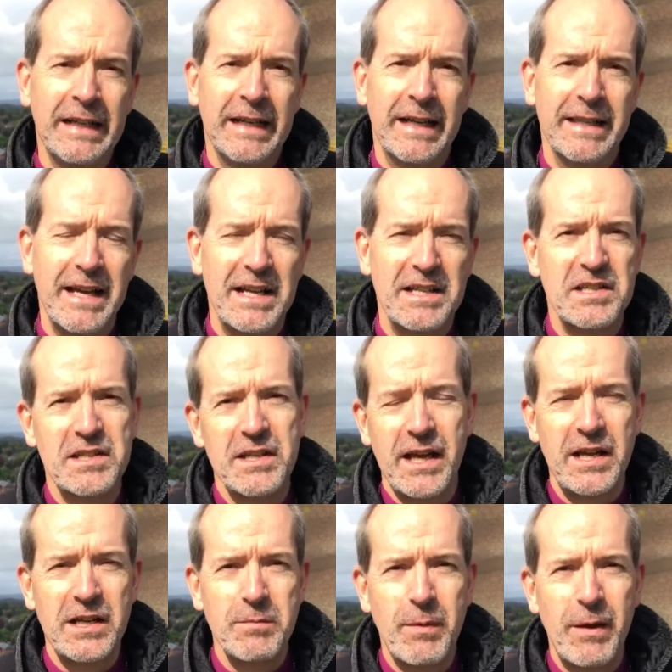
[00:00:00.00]
at that
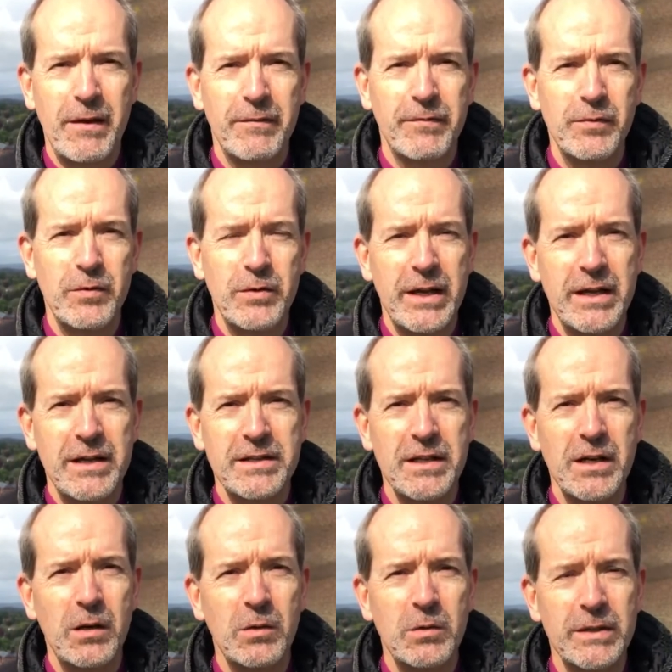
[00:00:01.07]
stage about 4 years
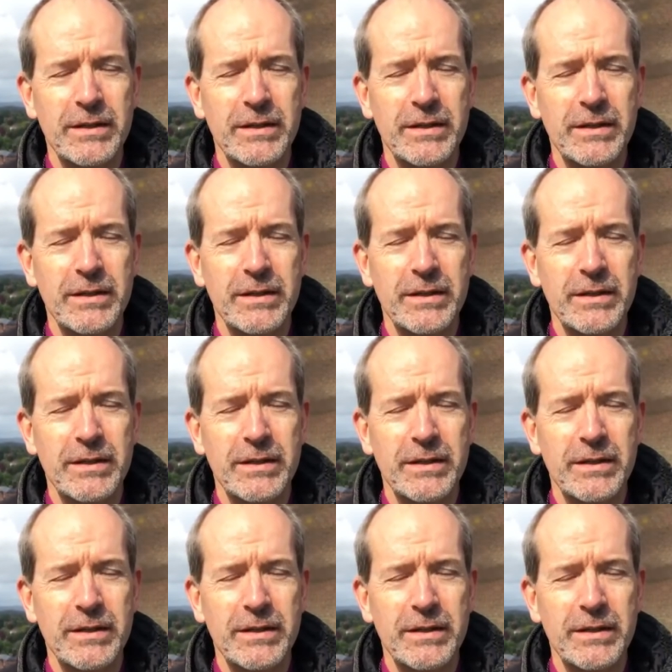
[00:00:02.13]
old,